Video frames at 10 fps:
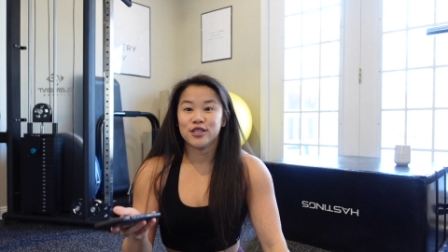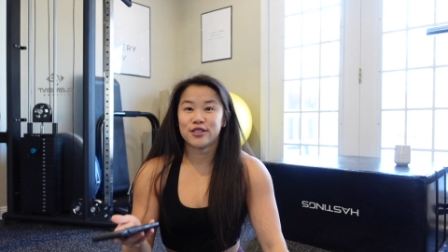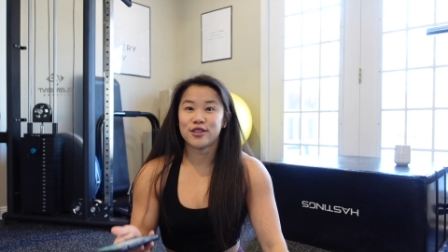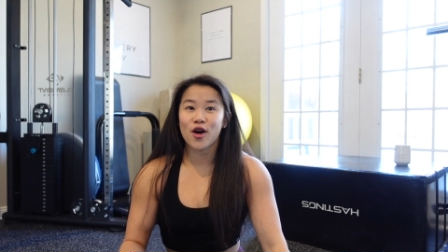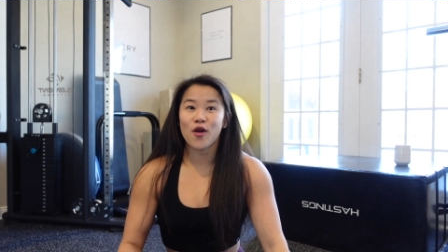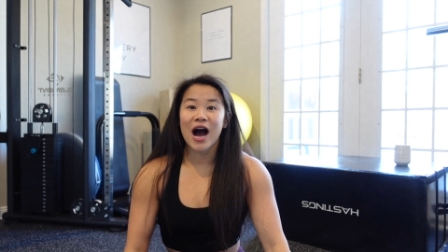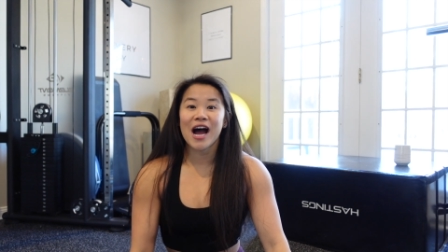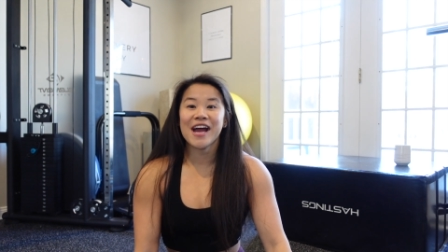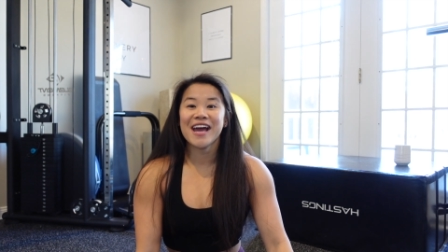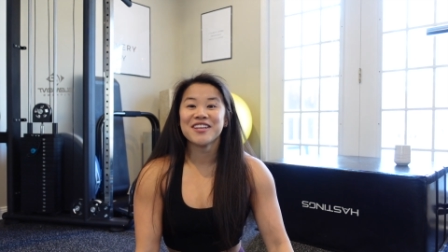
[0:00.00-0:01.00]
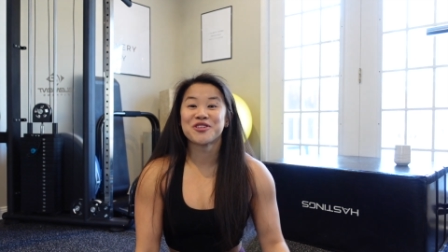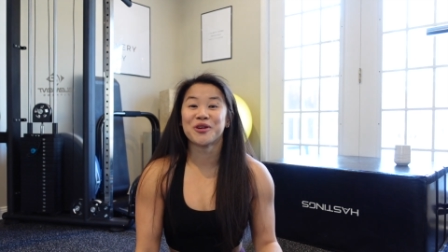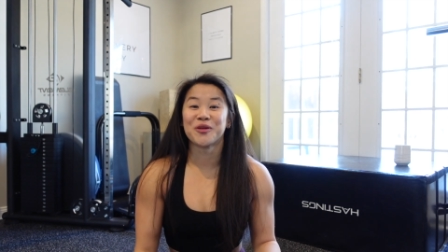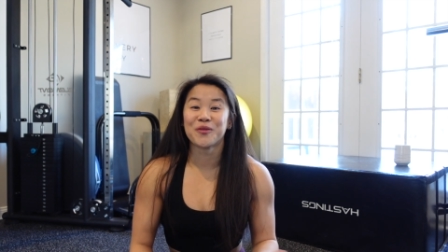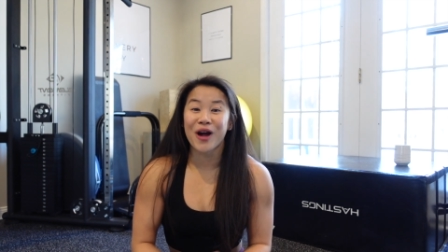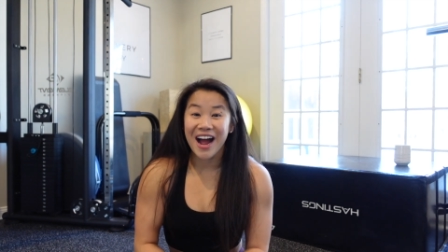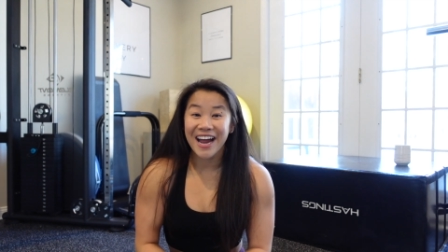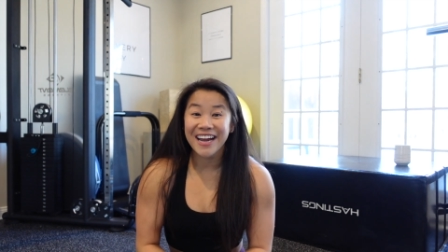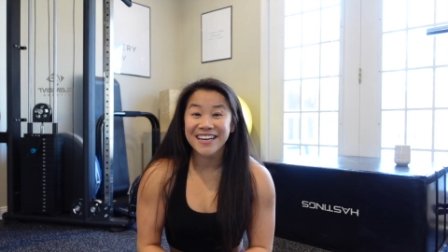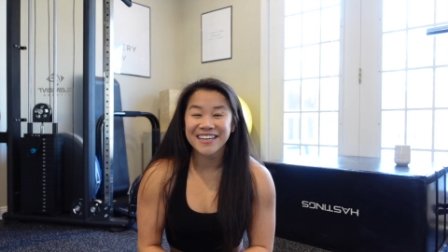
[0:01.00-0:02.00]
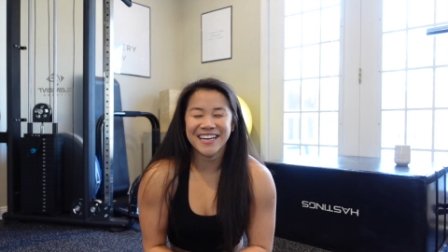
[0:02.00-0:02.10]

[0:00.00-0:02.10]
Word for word: So I tried,